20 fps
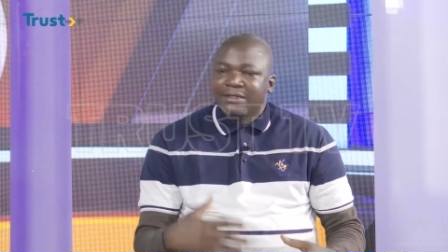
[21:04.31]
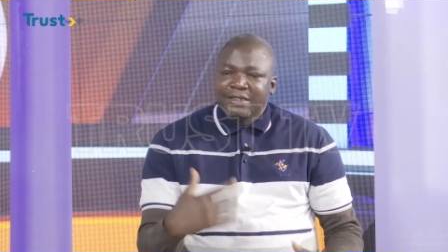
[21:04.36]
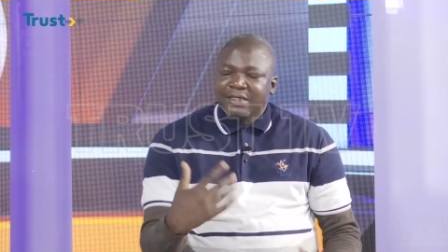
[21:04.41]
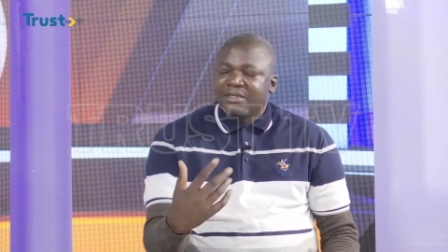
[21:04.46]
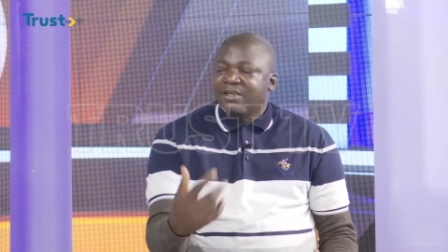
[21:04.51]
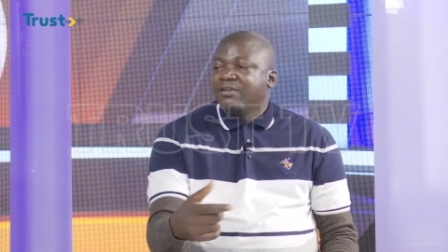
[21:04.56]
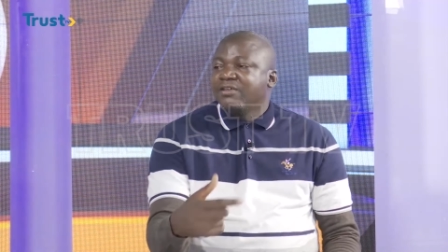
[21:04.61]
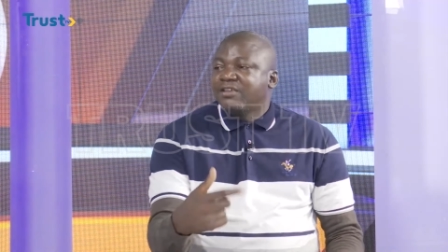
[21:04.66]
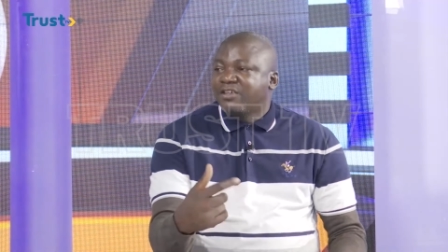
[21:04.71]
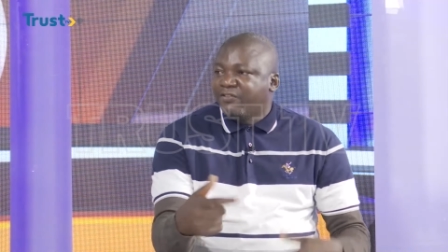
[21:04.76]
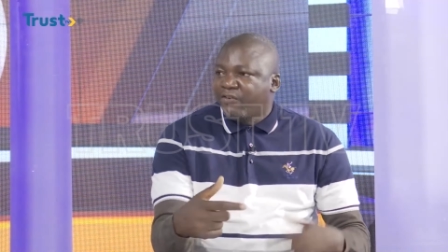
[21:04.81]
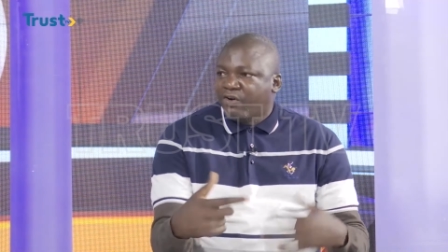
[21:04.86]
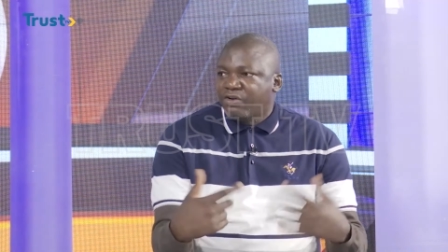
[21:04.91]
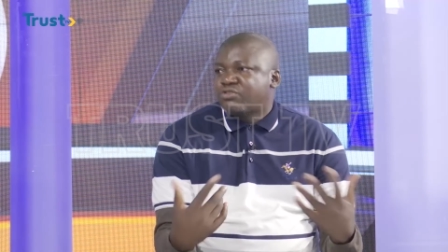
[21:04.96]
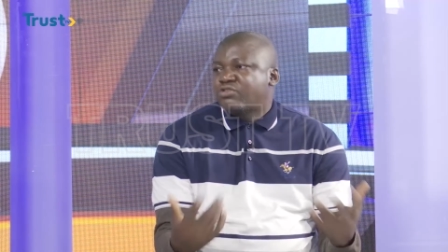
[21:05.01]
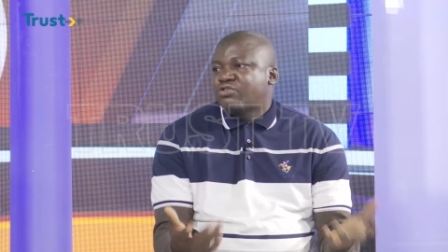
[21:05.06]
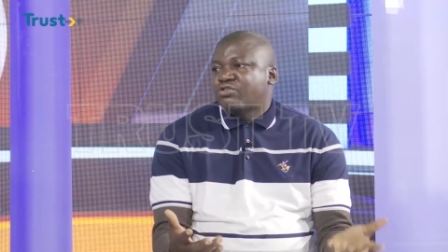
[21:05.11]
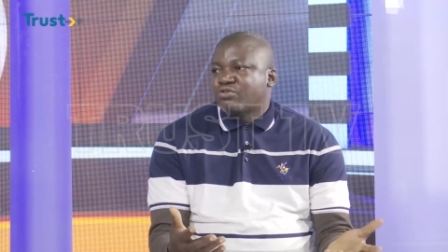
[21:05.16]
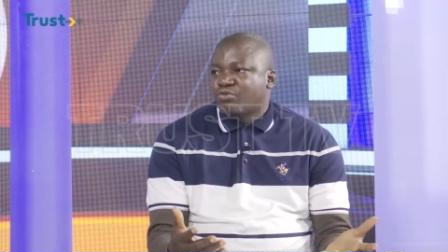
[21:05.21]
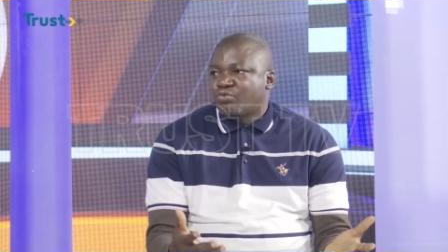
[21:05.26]
he can give
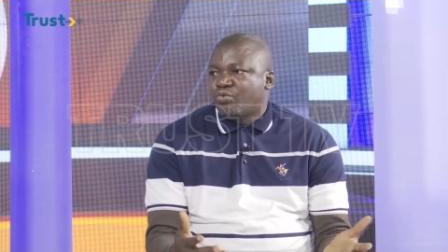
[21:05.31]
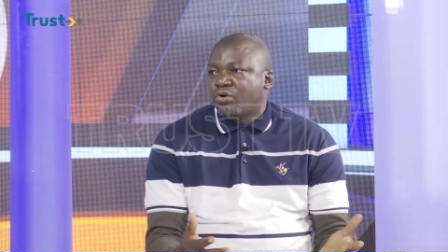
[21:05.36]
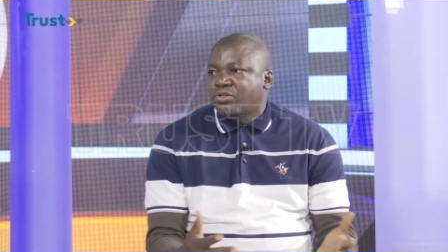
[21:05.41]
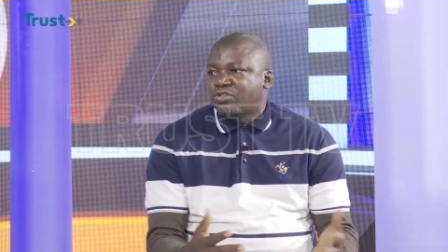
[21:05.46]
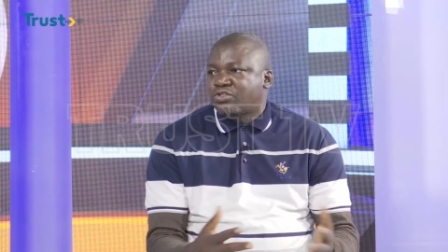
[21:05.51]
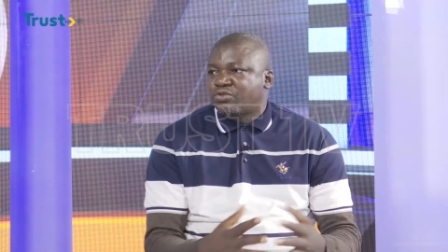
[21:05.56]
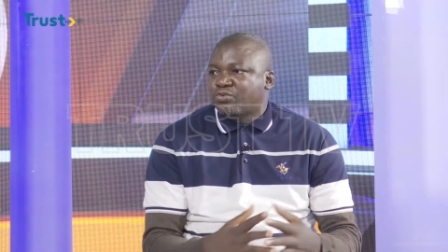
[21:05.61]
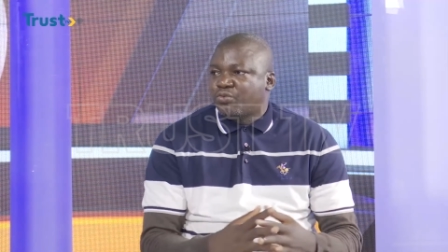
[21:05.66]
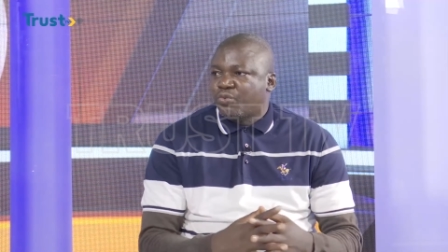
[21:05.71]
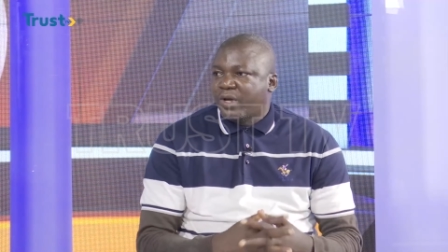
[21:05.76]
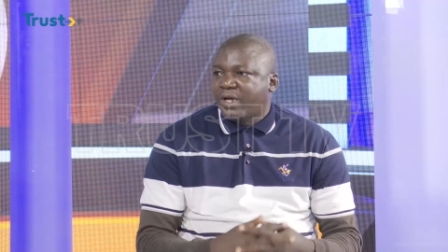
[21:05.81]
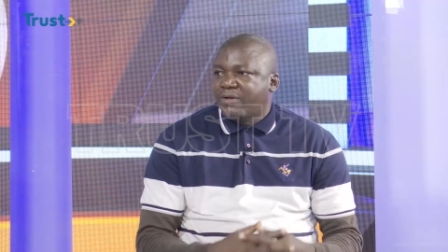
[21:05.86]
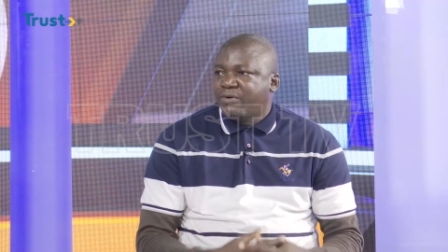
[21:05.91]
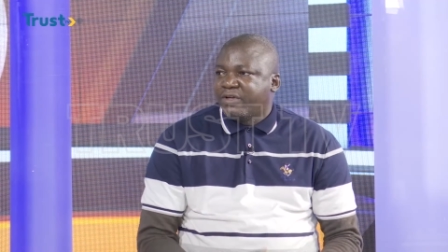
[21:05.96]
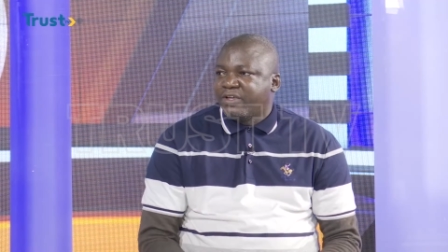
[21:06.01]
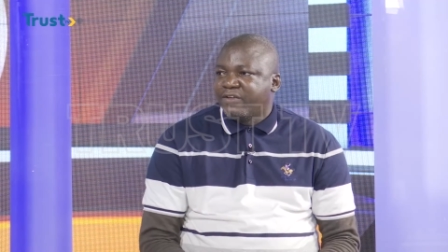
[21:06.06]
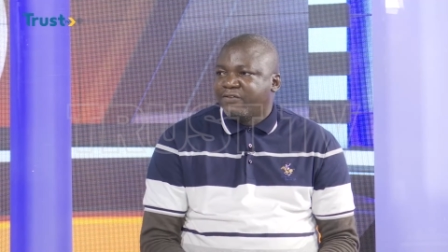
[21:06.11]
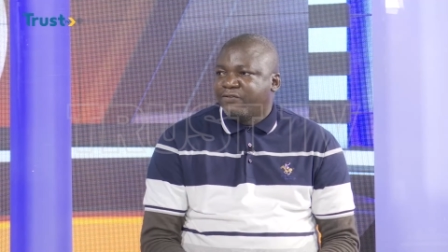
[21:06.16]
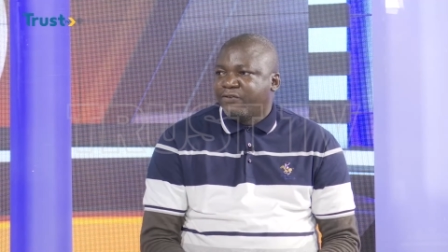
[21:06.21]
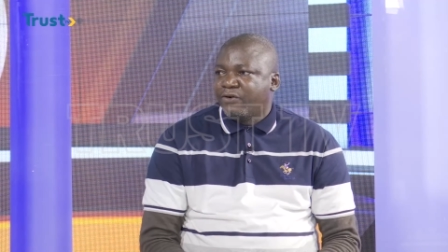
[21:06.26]
us what we are
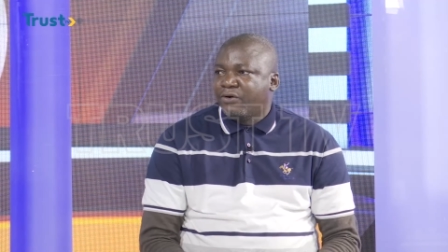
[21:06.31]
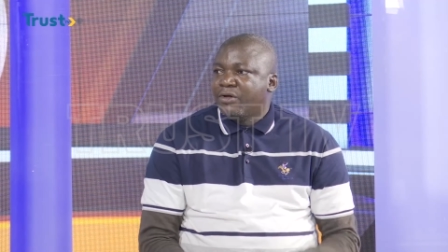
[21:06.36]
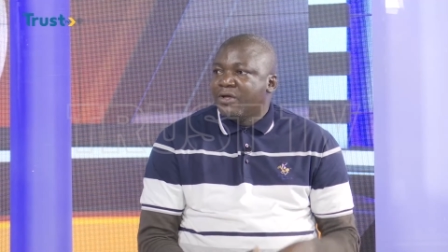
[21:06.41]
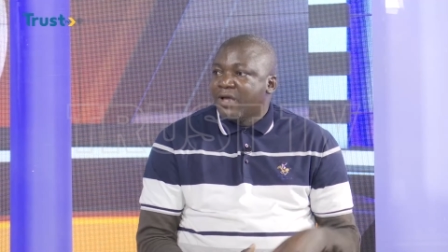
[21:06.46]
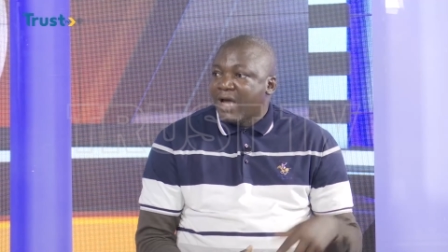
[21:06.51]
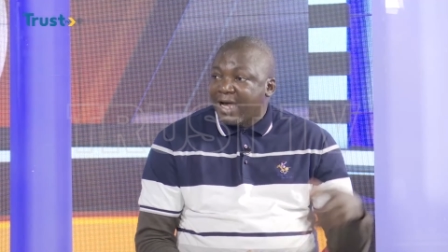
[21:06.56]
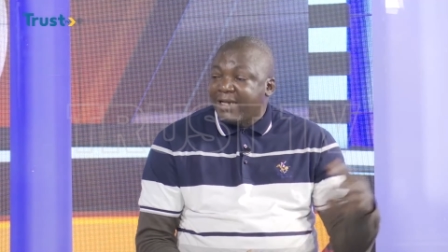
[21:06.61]
looking for.